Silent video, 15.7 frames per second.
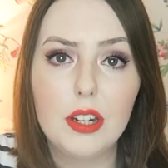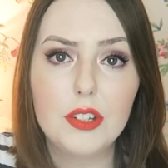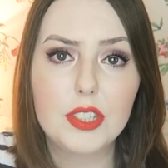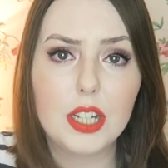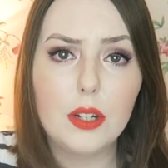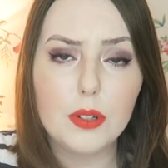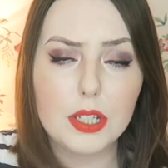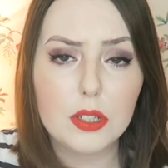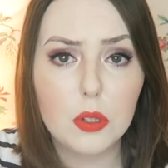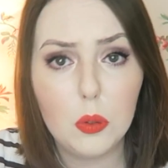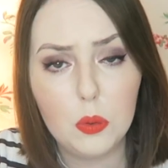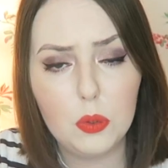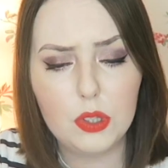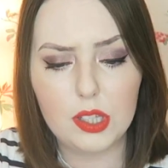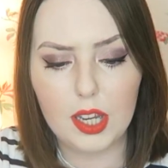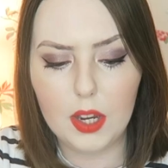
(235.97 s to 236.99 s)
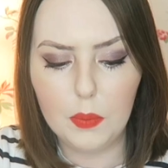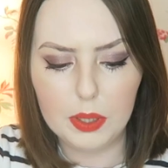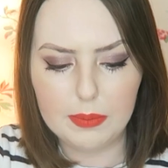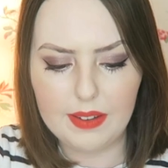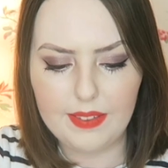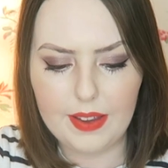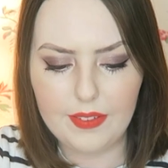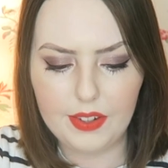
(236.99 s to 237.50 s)
Rose gold is also one of
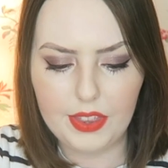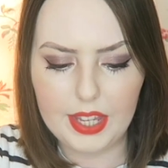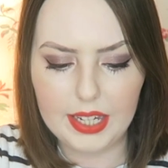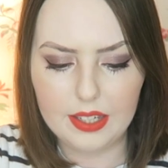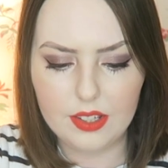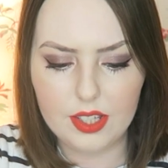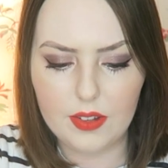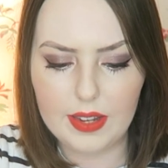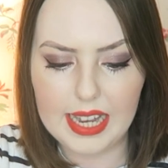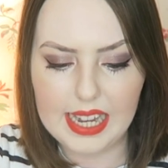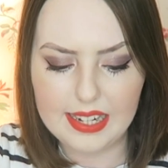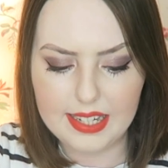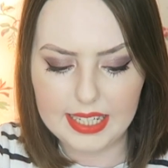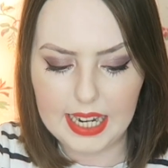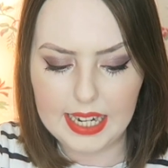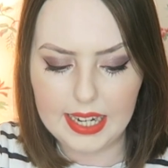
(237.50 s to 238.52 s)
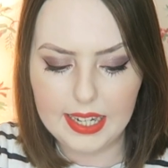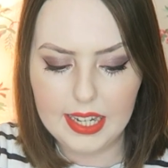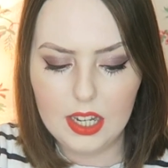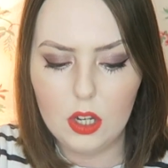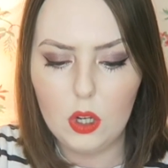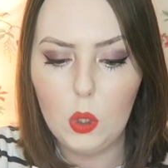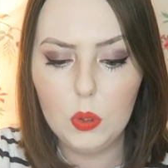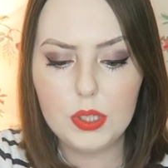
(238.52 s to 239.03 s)
my favourite things, so I had to get it.
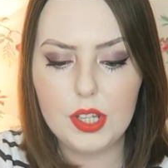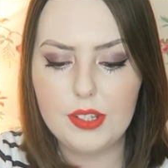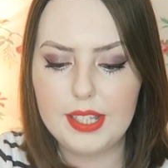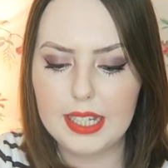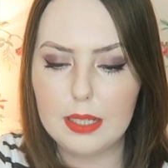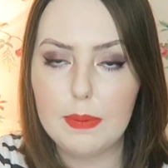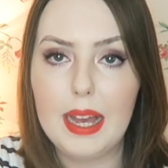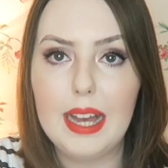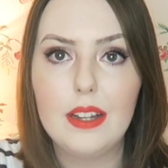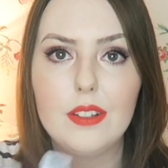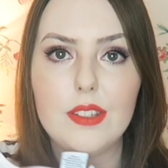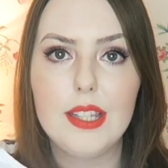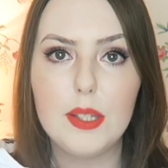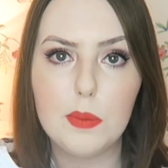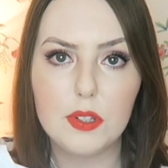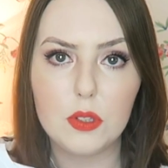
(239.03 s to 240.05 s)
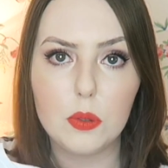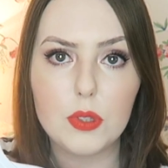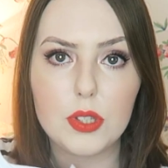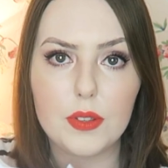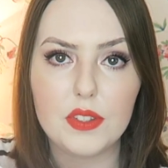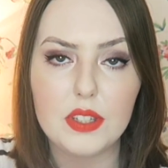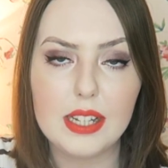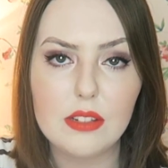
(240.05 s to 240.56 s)
Also £6. This one's
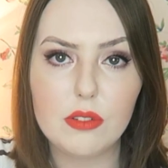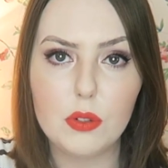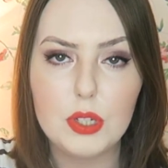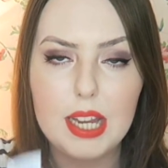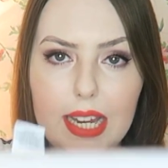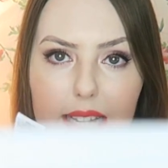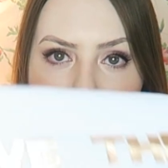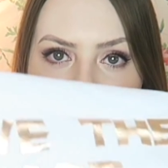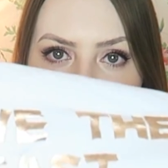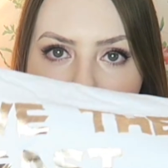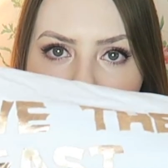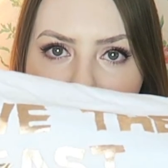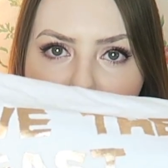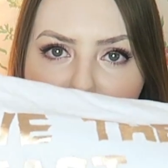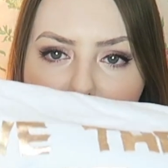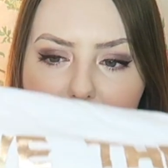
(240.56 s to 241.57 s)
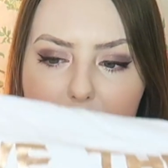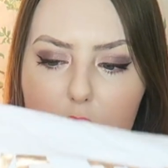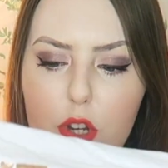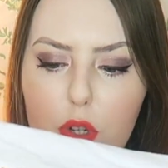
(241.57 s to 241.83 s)
also size 14 because again it's very